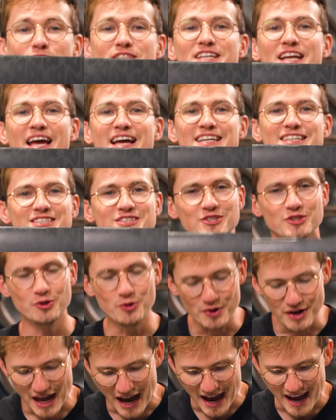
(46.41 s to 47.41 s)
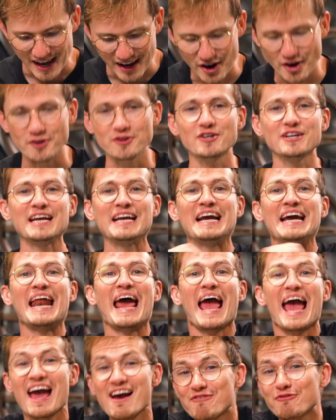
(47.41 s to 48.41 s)
today, you and I are looking at
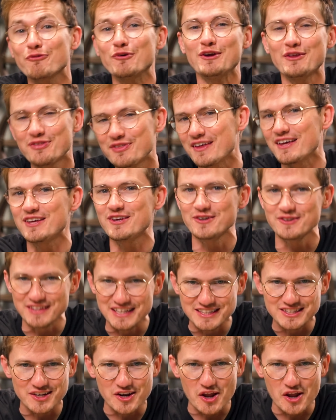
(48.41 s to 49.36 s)
everything you'll need to